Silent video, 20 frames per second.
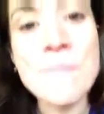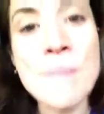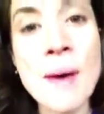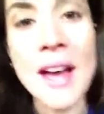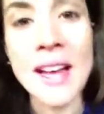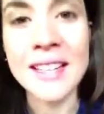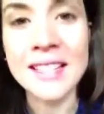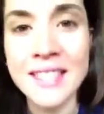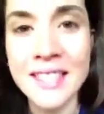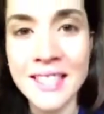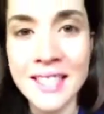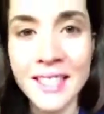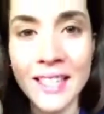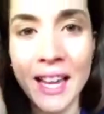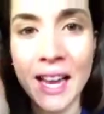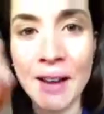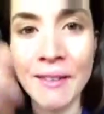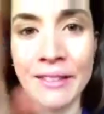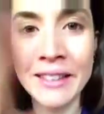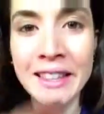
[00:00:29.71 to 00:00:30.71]
But
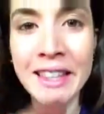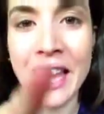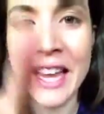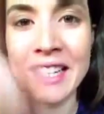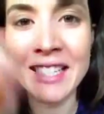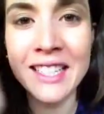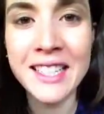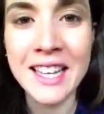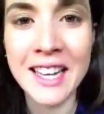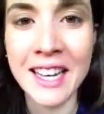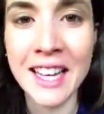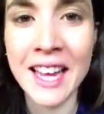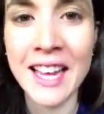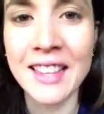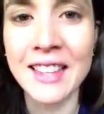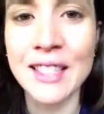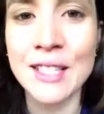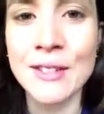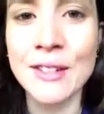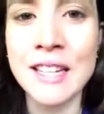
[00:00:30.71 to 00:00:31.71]
I would like to
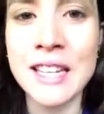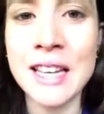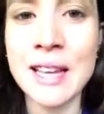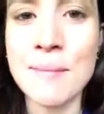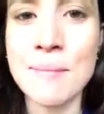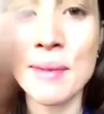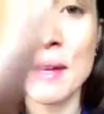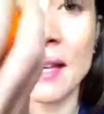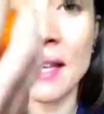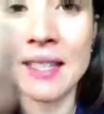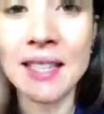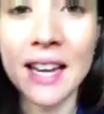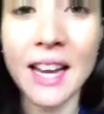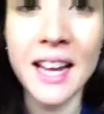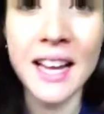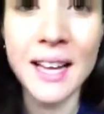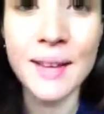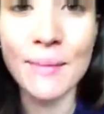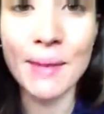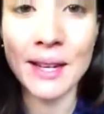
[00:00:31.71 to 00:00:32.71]
dedicate this one to him because
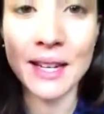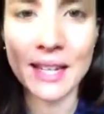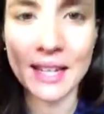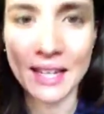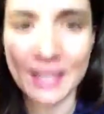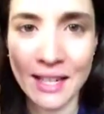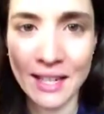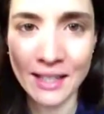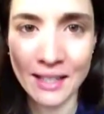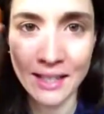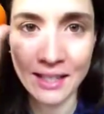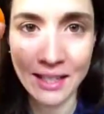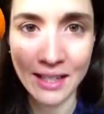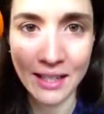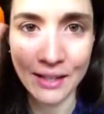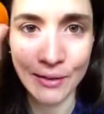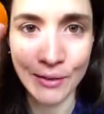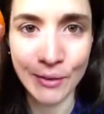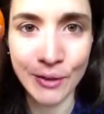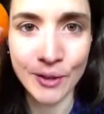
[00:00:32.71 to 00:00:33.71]
I am eating
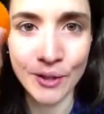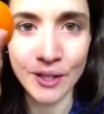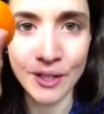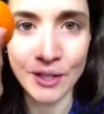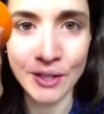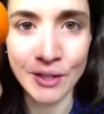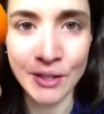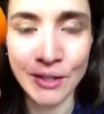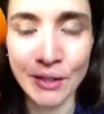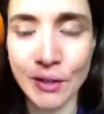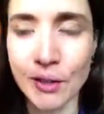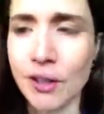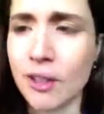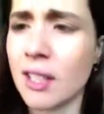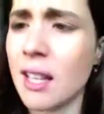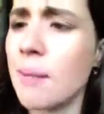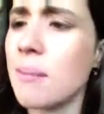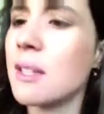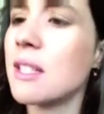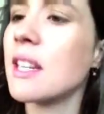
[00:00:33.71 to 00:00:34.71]
an orange or
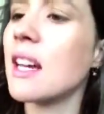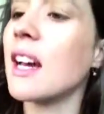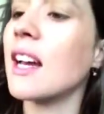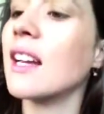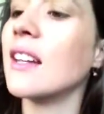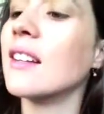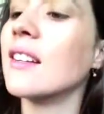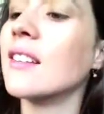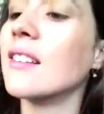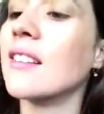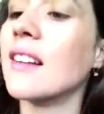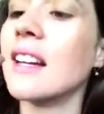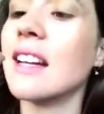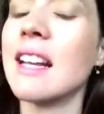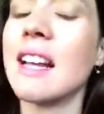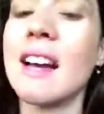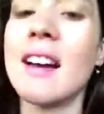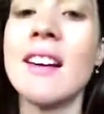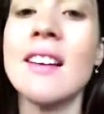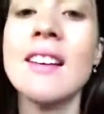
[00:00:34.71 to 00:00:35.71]
clementine right
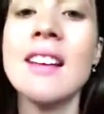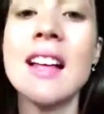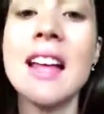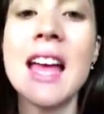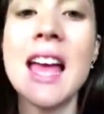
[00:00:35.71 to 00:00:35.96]
now